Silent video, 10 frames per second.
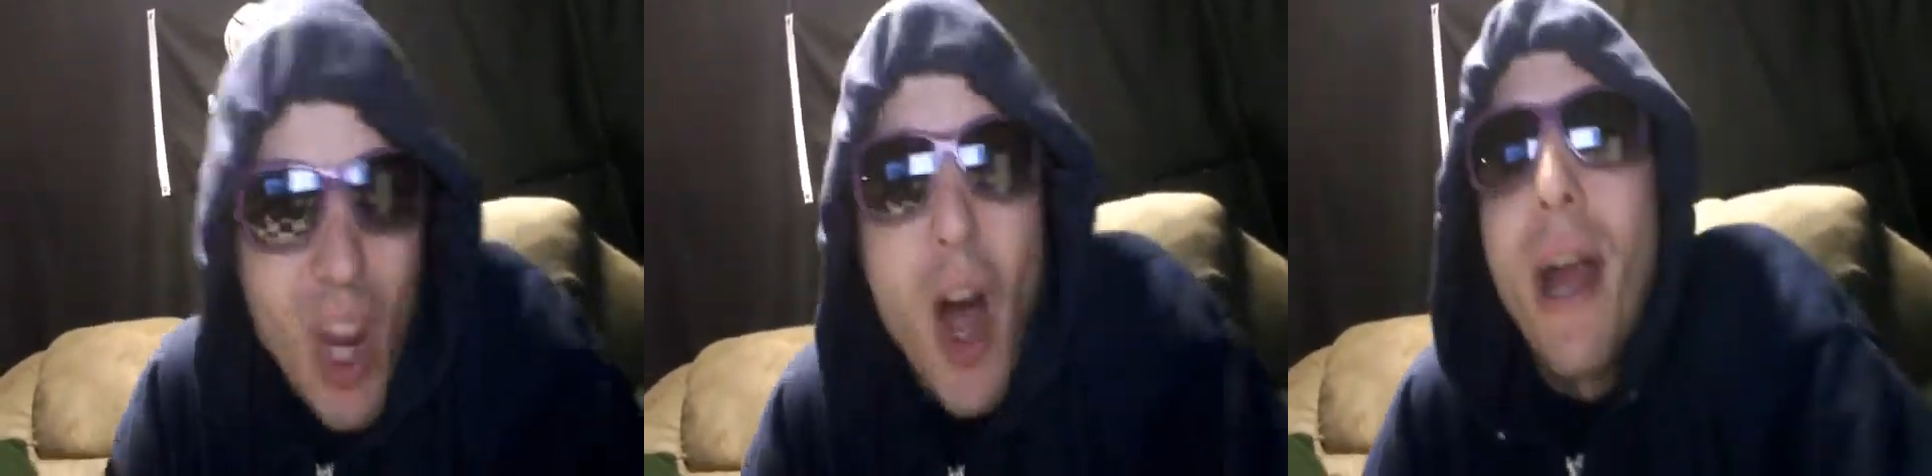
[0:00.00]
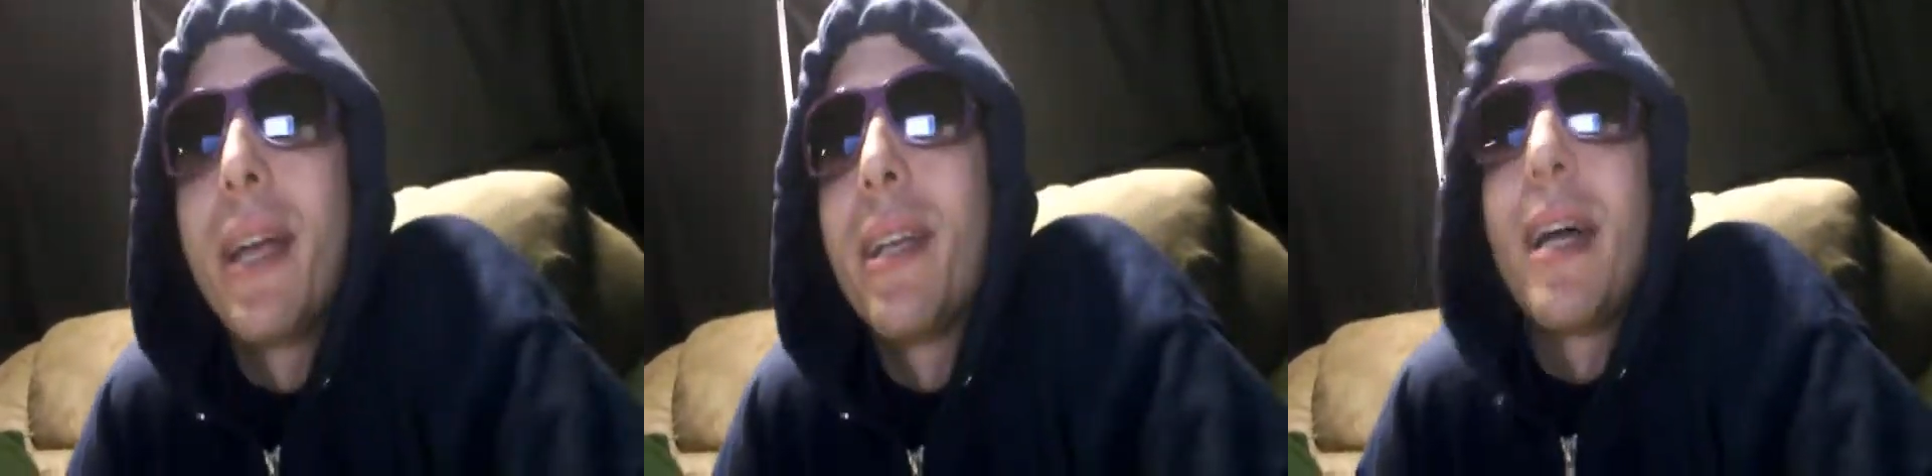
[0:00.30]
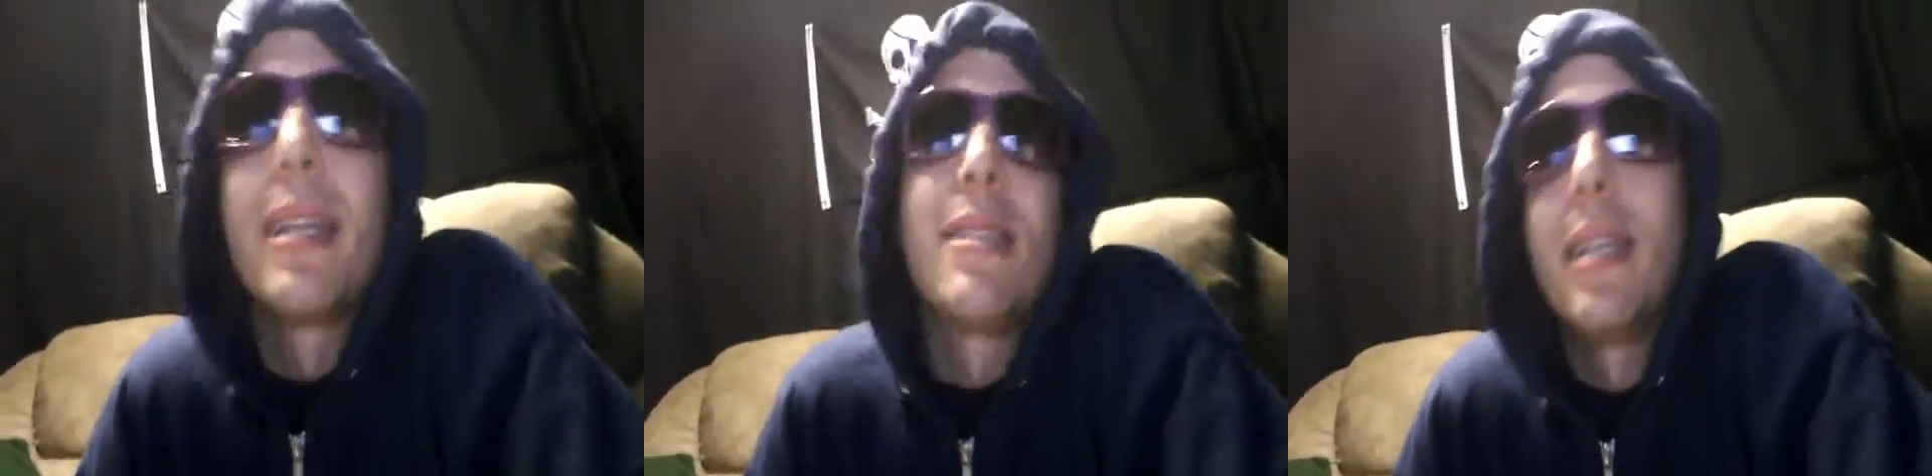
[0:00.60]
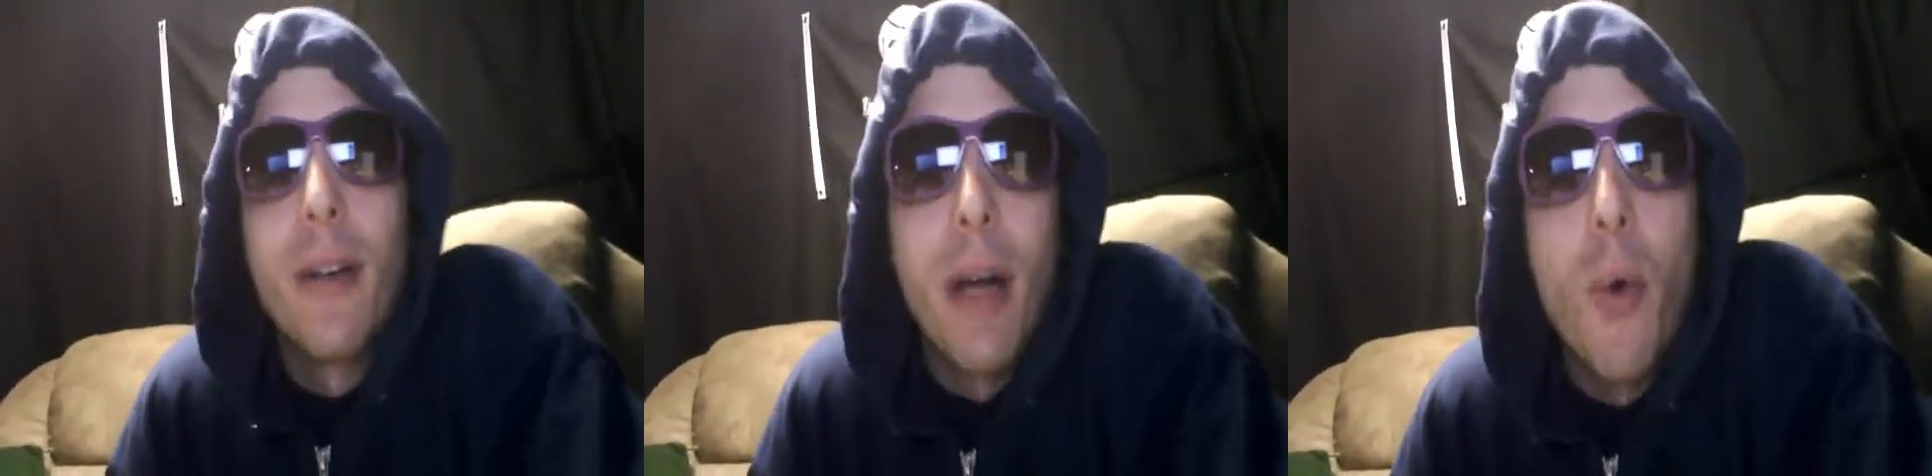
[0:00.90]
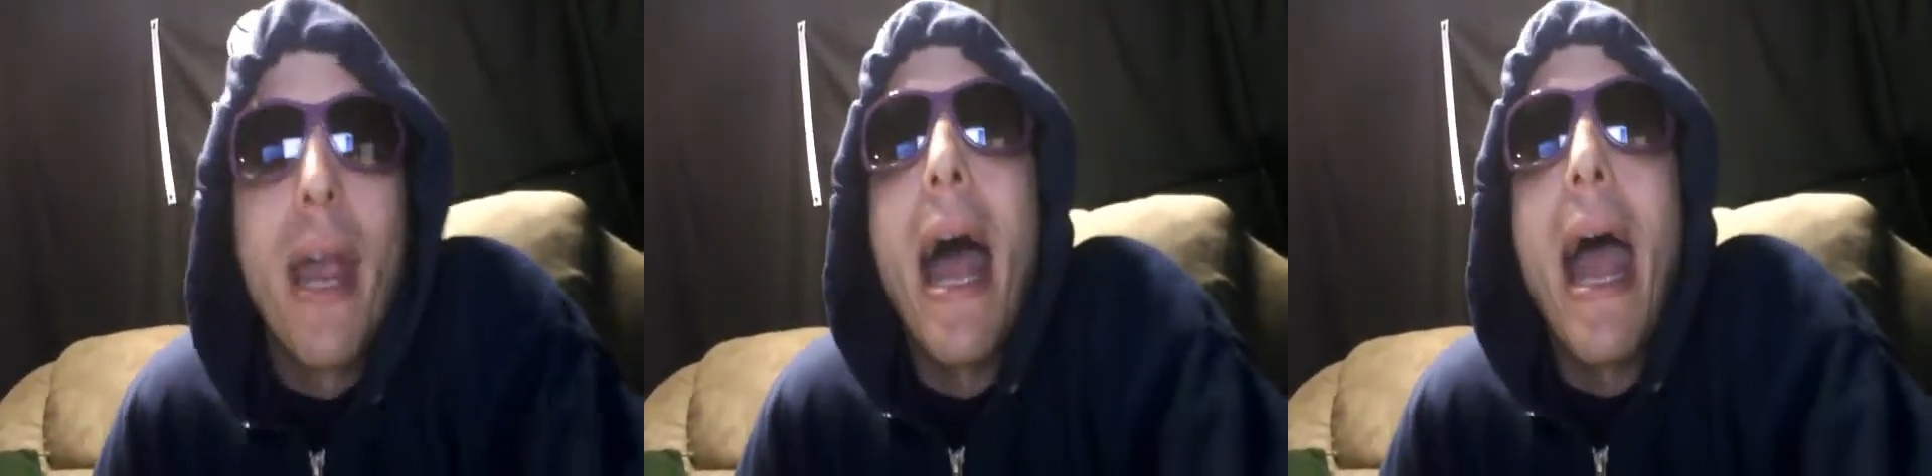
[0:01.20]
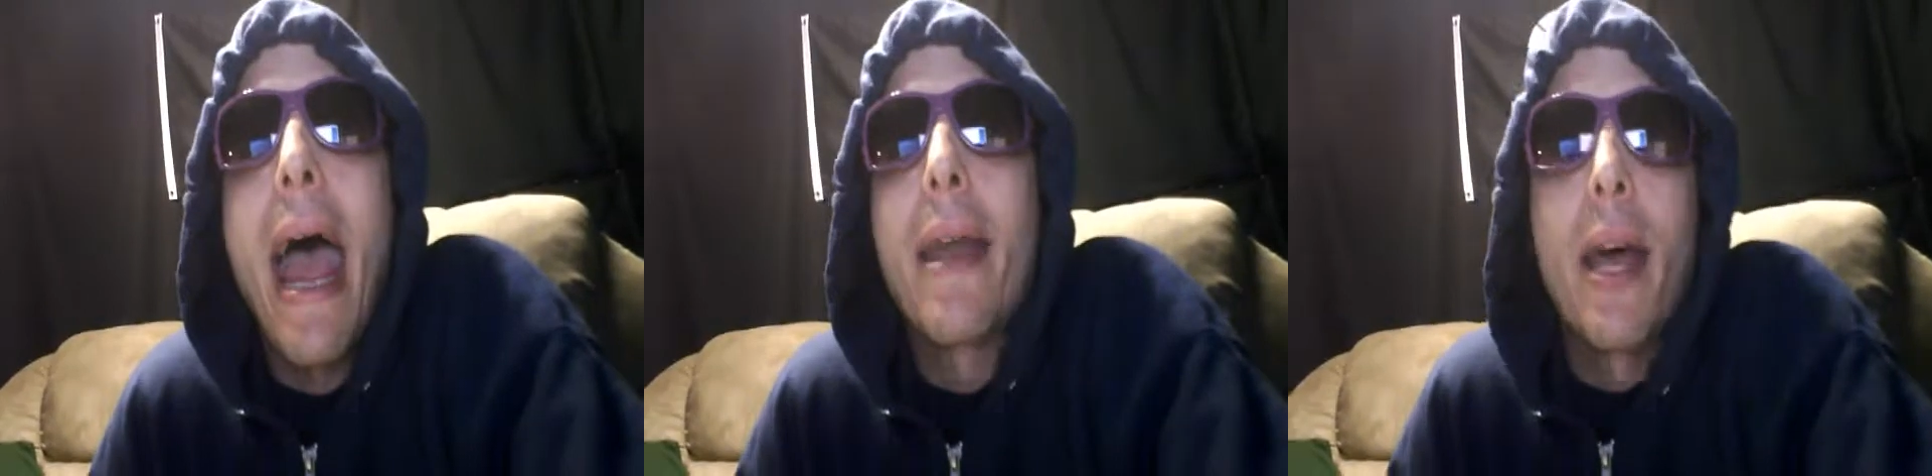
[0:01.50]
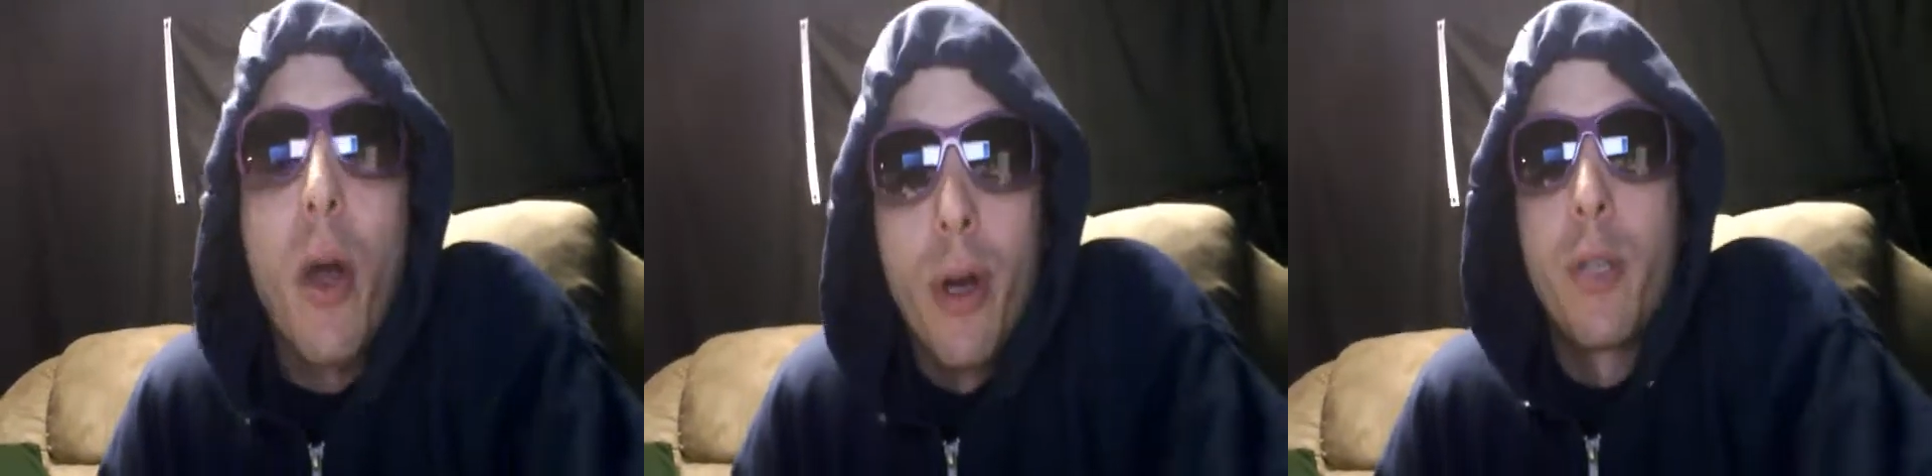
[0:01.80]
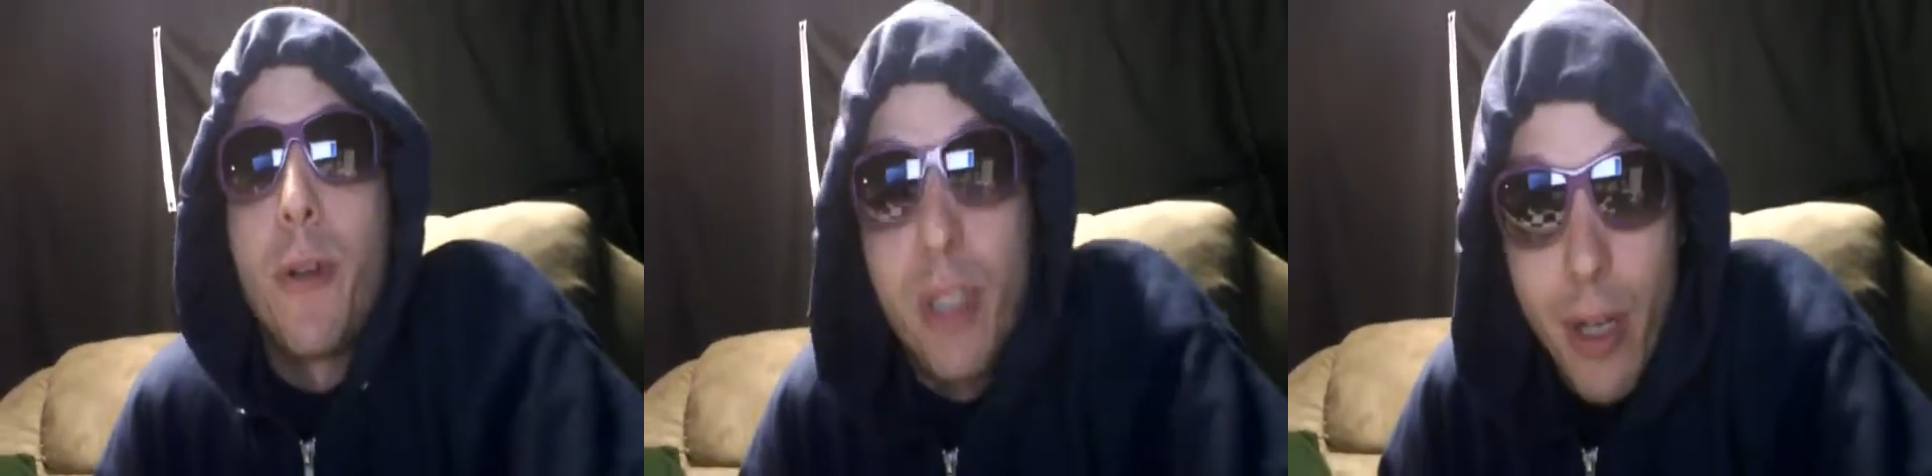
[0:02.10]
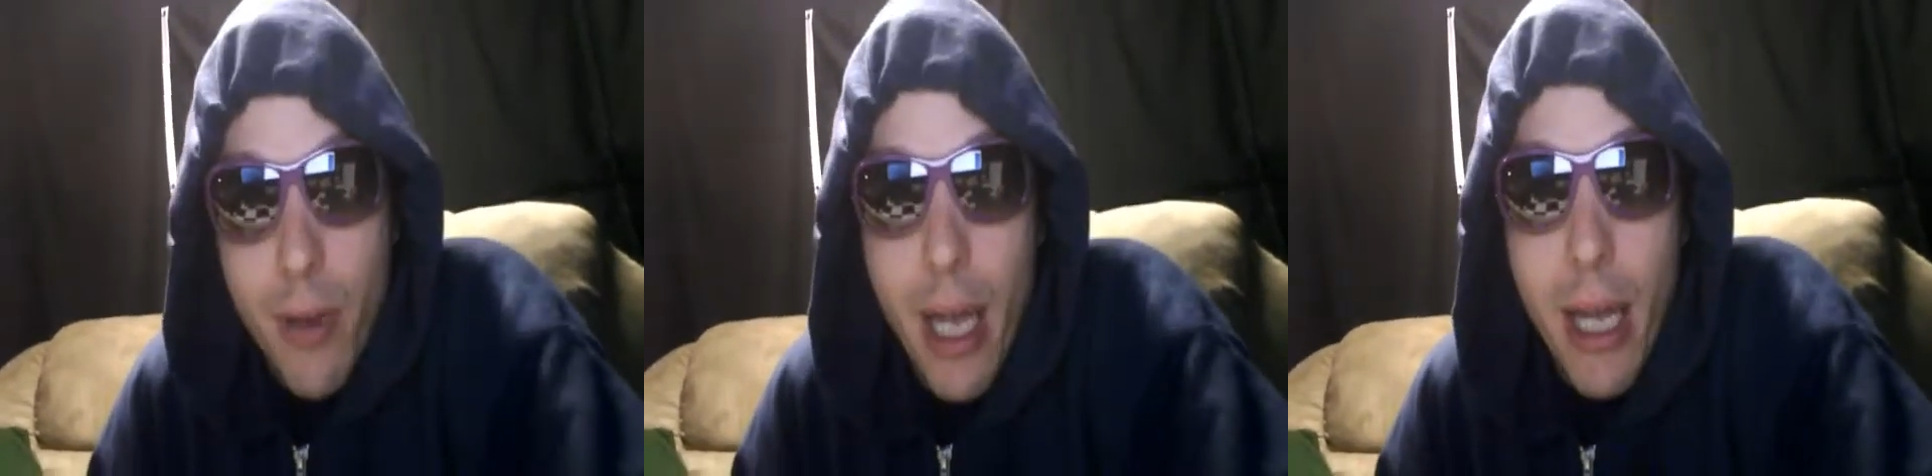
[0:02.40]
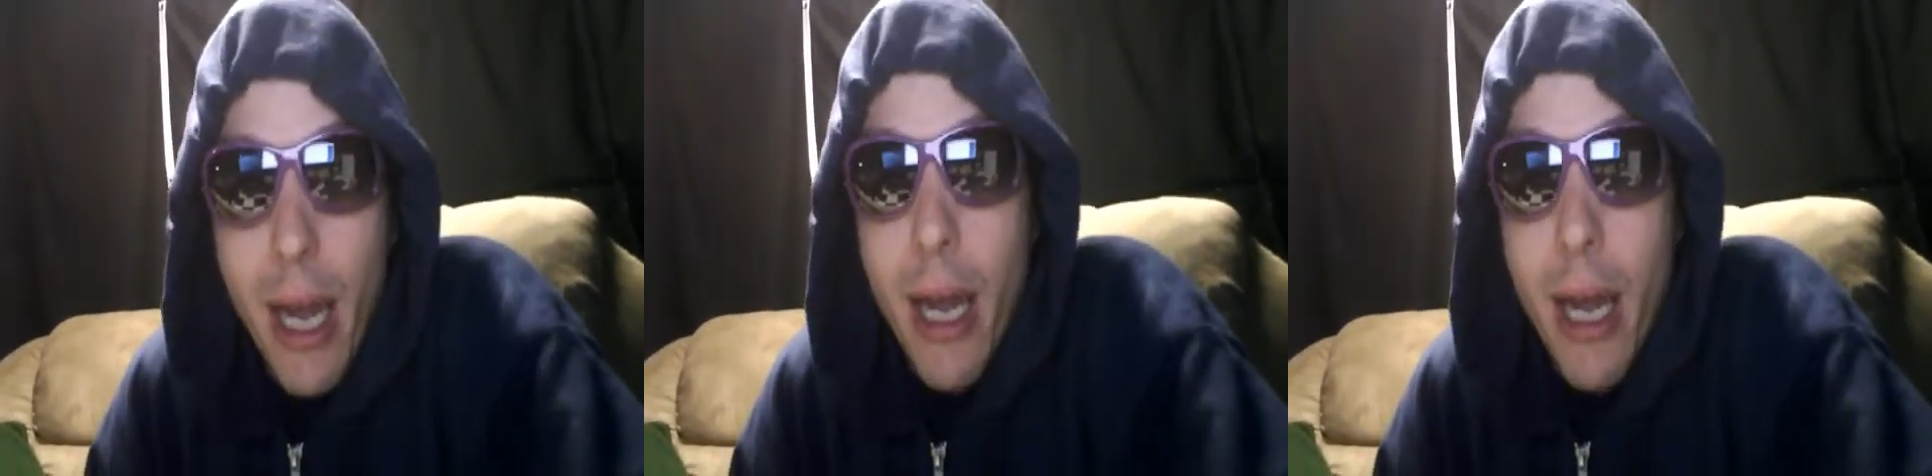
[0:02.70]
all right, let's see here. Boy, I had a weird experience the other day.